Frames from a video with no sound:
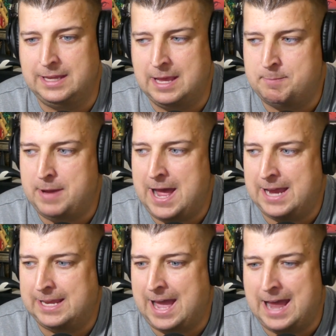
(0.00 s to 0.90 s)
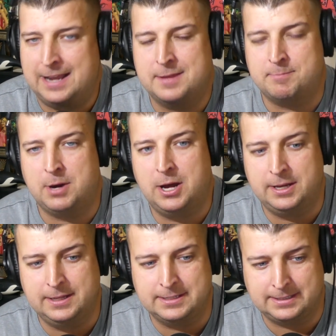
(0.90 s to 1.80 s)
get back out of the mud
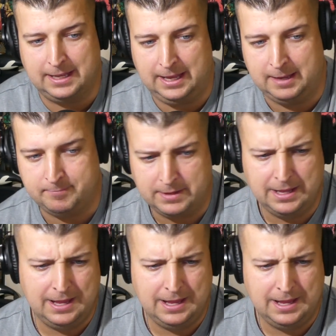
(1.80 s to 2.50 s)
in this game.